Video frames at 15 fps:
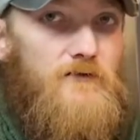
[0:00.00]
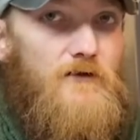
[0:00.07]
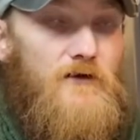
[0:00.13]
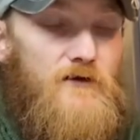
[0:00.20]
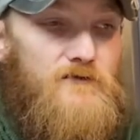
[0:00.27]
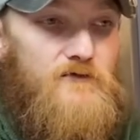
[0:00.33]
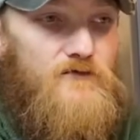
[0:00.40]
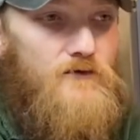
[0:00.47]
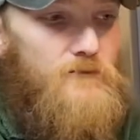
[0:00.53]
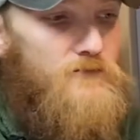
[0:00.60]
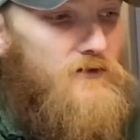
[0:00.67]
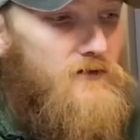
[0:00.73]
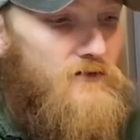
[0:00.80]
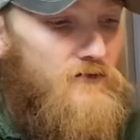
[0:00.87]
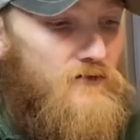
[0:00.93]
I slipped
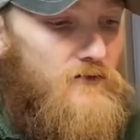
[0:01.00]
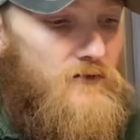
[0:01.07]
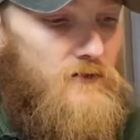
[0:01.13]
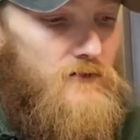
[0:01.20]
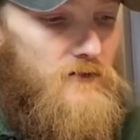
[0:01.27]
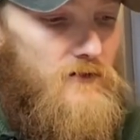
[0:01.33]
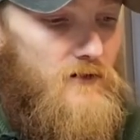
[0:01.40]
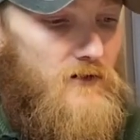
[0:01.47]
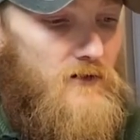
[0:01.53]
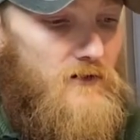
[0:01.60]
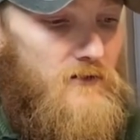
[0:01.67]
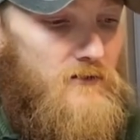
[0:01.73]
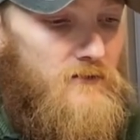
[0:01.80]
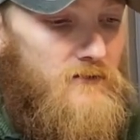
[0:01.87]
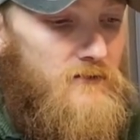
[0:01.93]
in a creek,
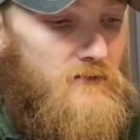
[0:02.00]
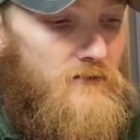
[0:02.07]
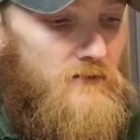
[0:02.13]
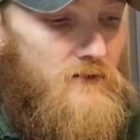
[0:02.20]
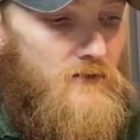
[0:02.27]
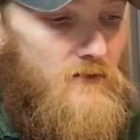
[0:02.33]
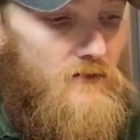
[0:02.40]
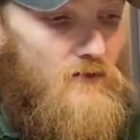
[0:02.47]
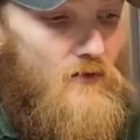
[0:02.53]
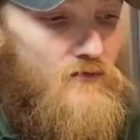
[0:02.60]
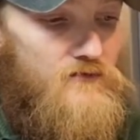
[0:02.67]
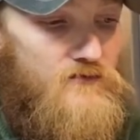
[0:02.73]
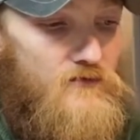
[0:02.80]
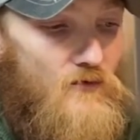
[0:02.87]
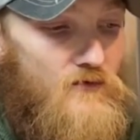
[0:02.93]
and long
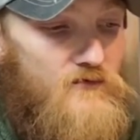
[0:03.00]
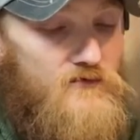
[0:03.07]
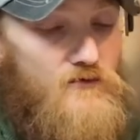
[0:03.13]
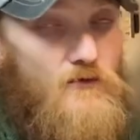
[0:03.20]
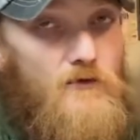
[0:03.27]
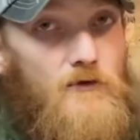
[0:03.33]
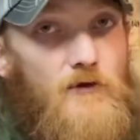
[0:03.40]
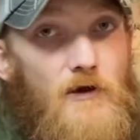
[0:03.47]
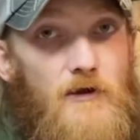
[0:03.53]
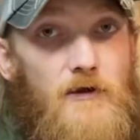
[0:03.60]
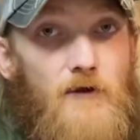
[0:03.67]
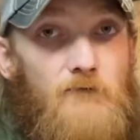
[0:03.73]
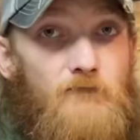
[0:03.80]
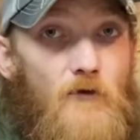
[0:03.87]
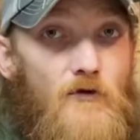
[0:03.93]
story short, I
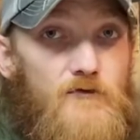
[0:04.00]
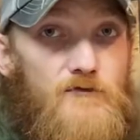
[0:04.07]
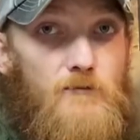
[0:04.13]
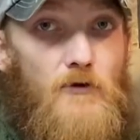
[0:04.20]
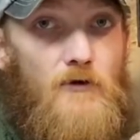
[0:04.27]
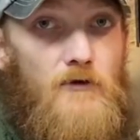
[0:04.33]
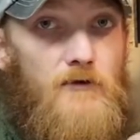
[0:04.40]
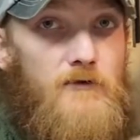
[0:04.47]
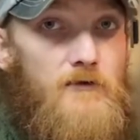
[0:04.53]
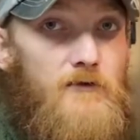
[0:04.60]
got frostbite.